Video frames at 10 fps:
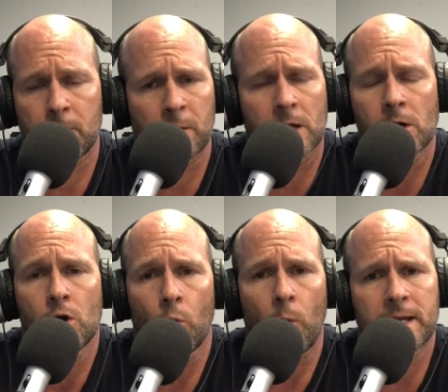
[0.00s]
I'm like,
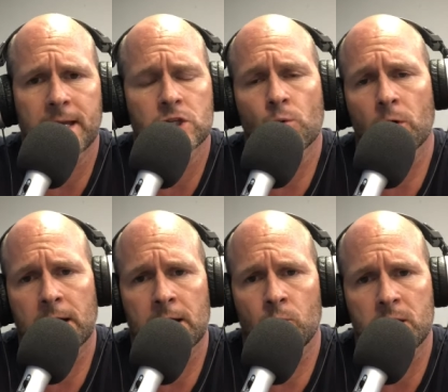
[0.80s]
why can't you work
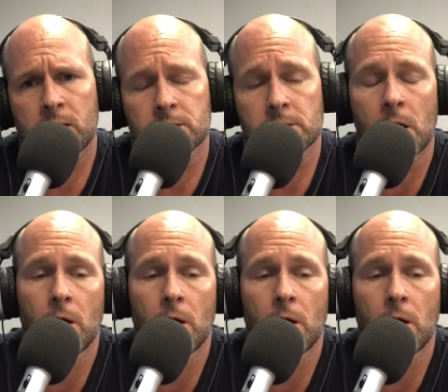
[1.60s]
out on weekends?